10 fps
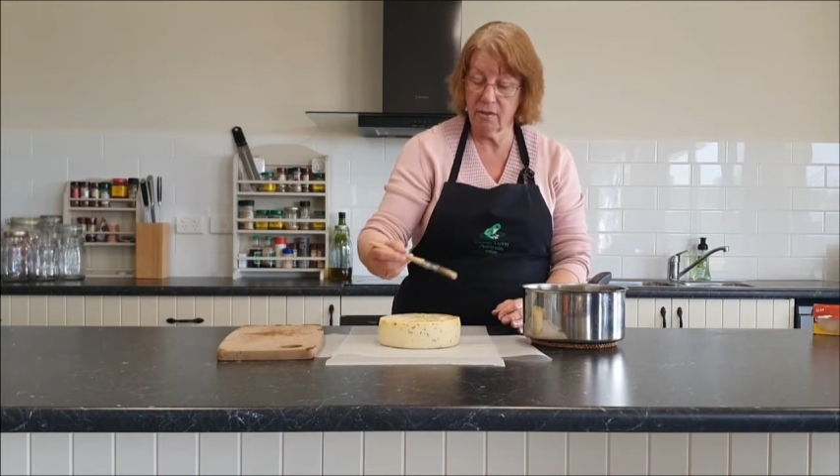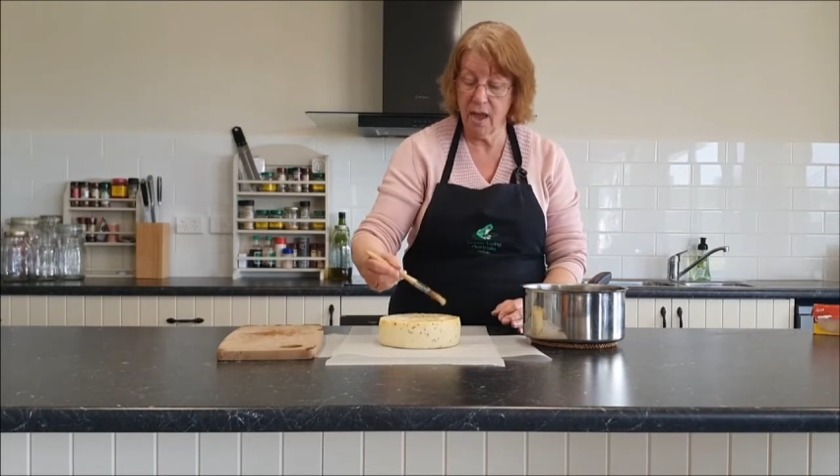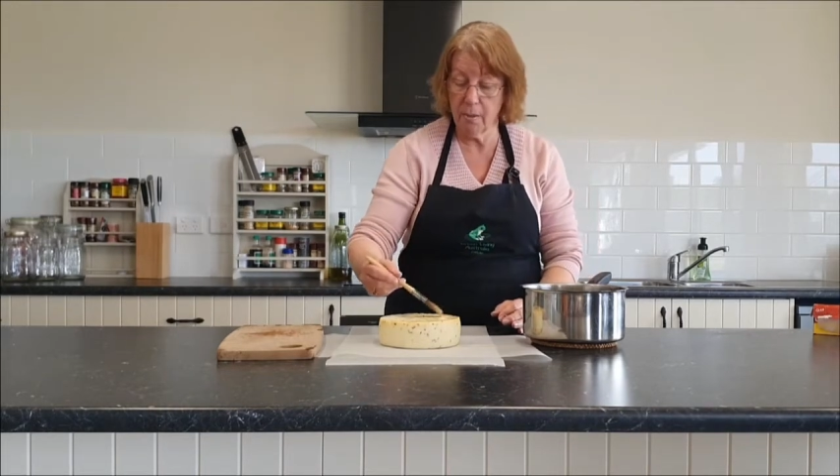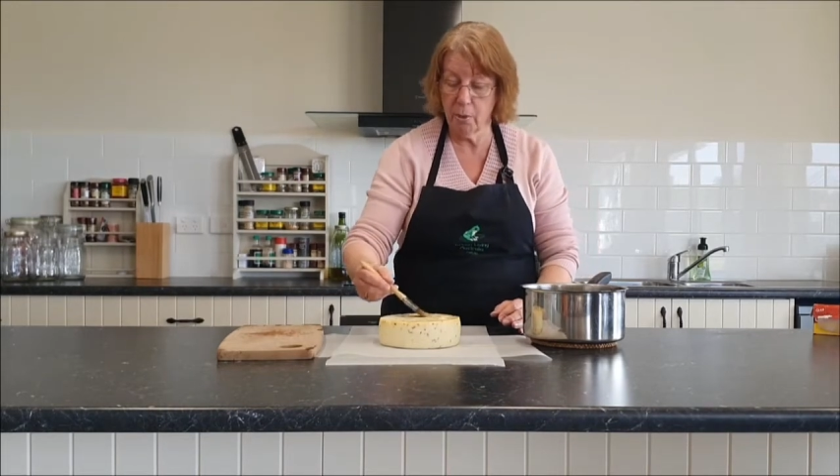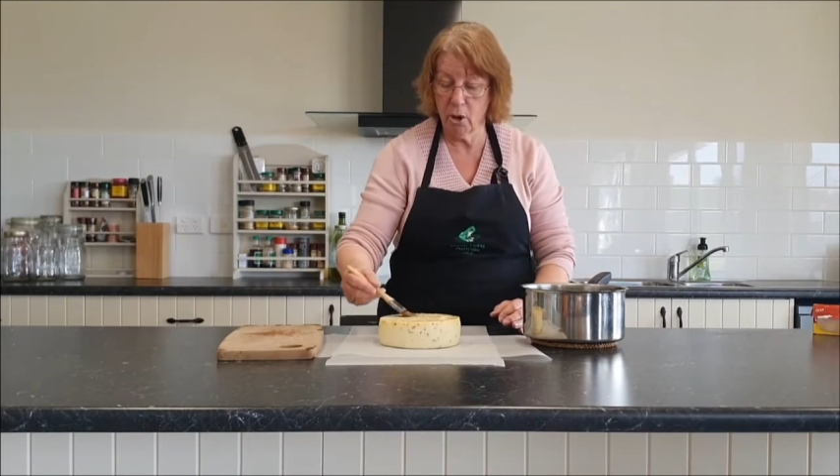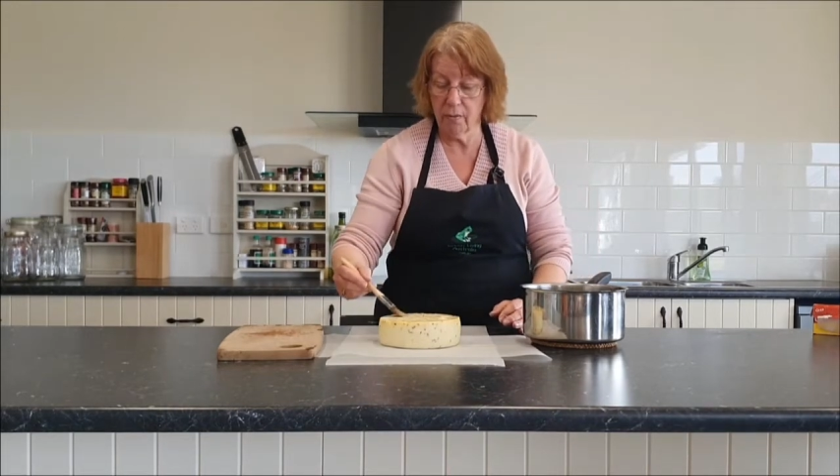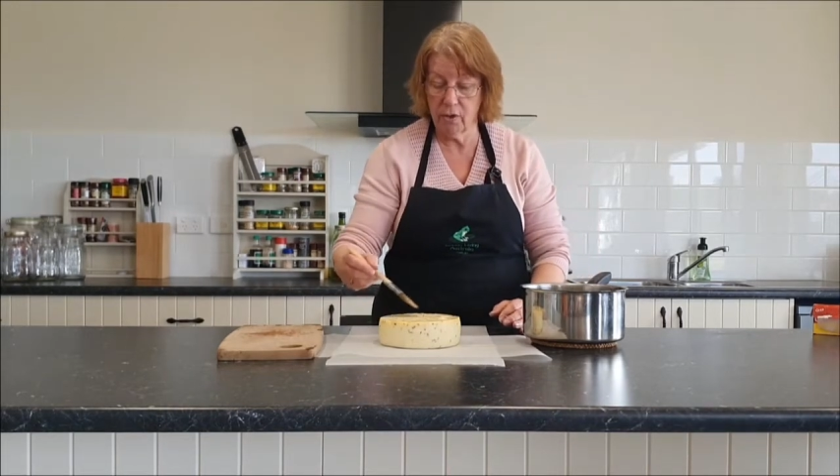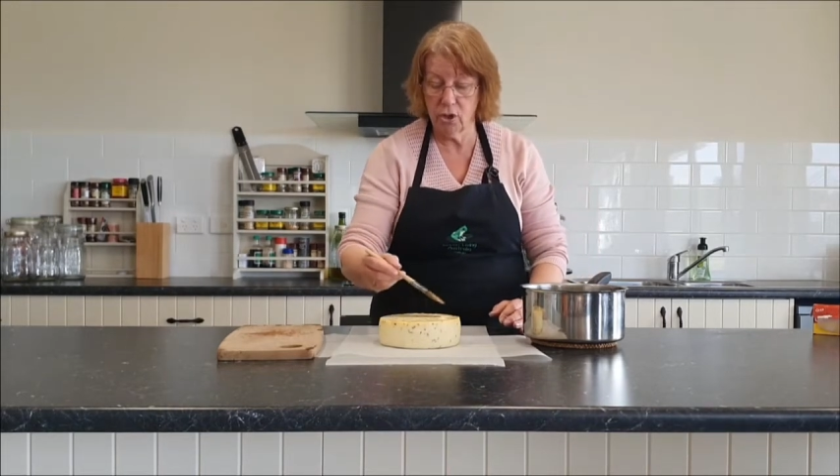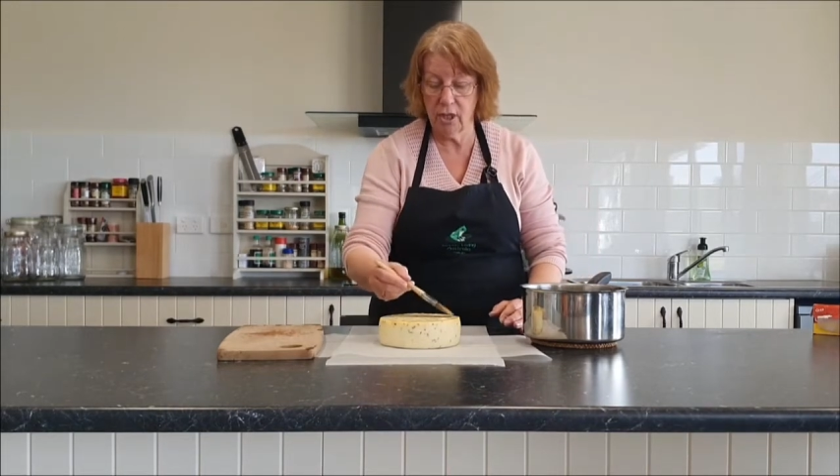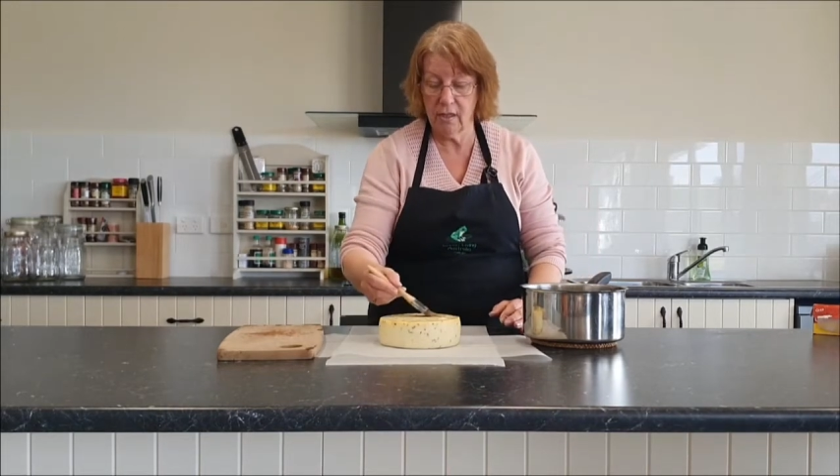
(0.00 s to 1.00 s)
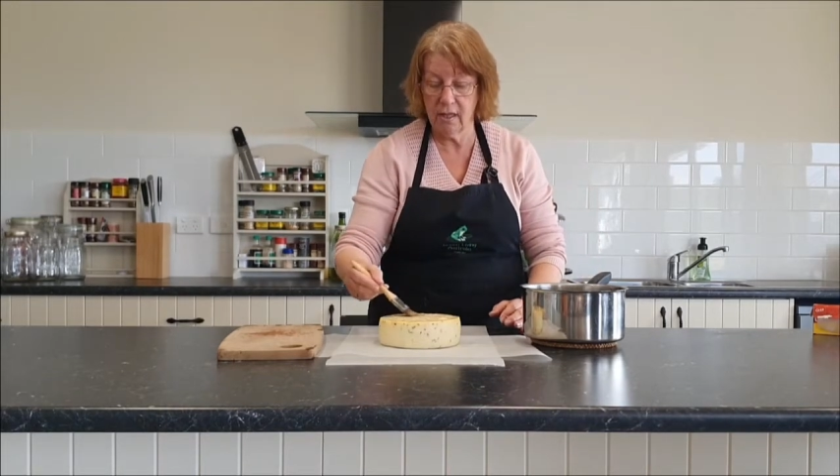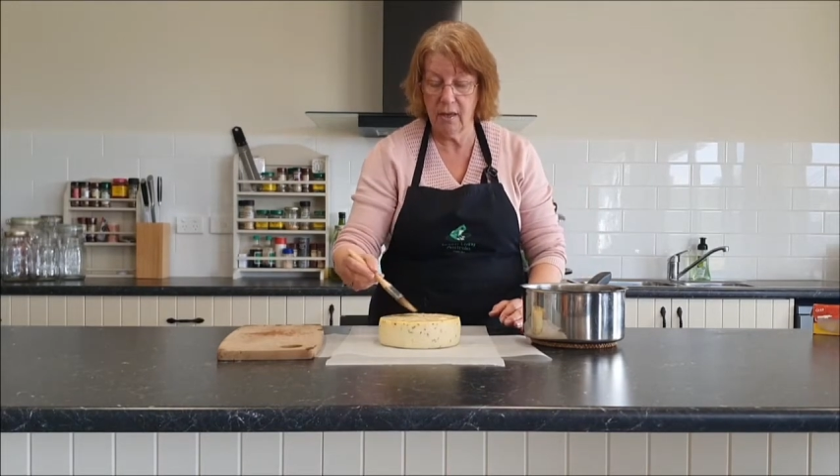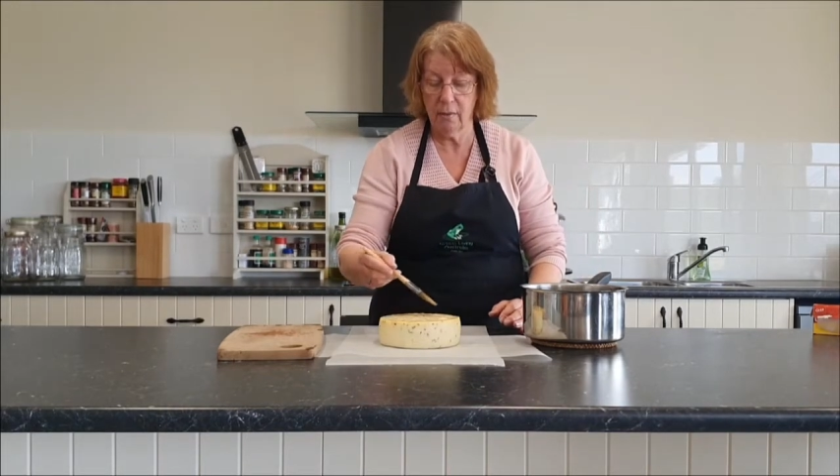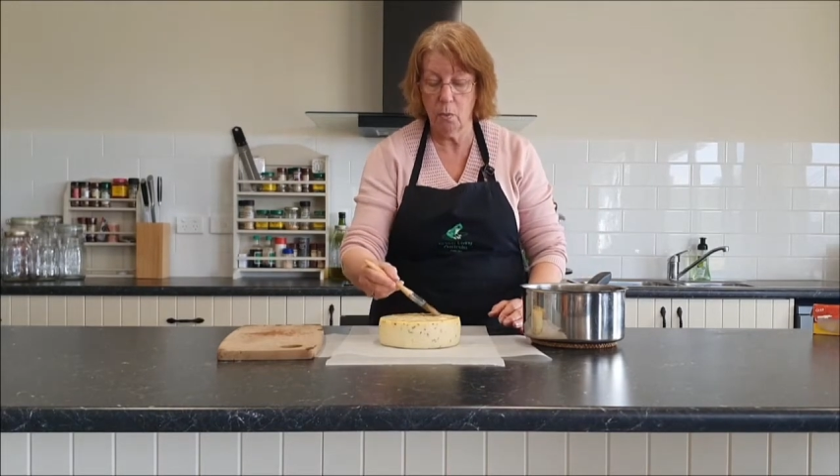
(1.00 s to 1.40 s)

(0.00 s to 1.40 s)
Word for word: that part of the cheese in.